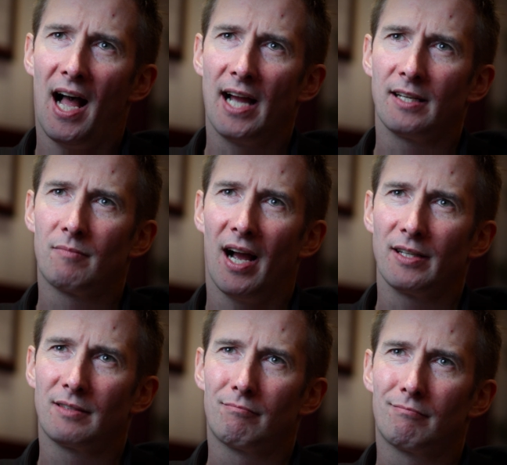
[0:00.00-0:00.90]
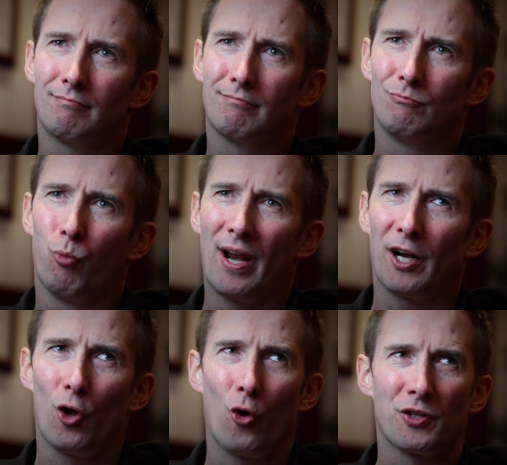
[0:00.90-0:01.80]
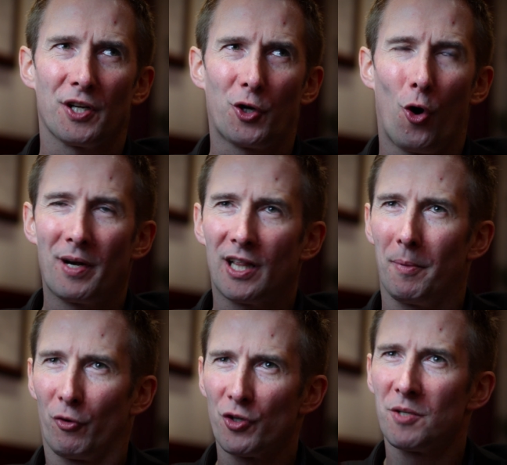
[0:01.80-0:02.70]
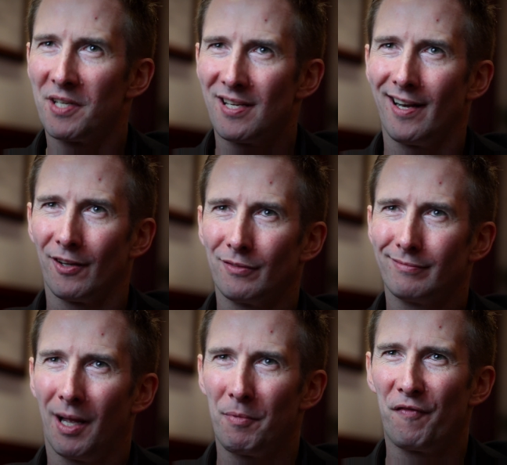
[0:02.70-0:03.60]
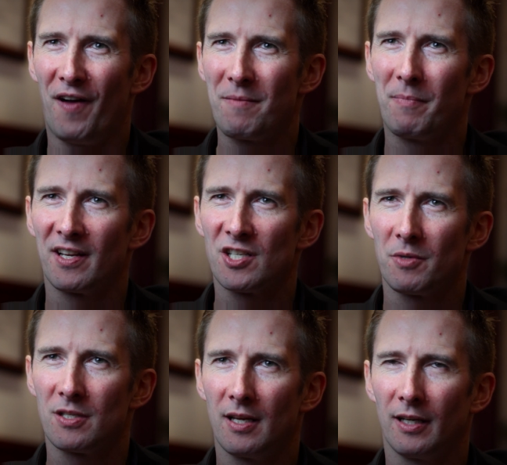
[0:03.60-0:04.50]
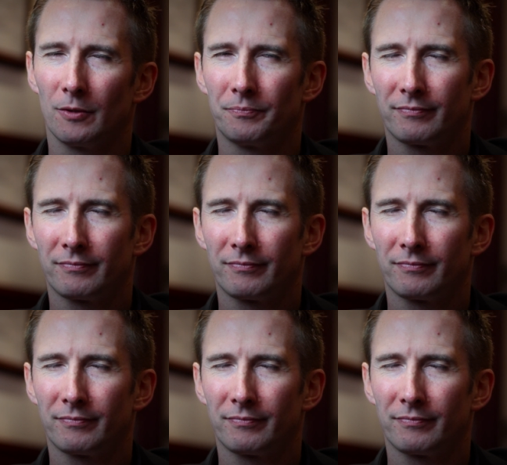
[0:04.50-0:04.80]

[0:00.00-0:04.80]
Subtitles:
I went along to a comedy club. I wrote some material, about 5 minutes of material.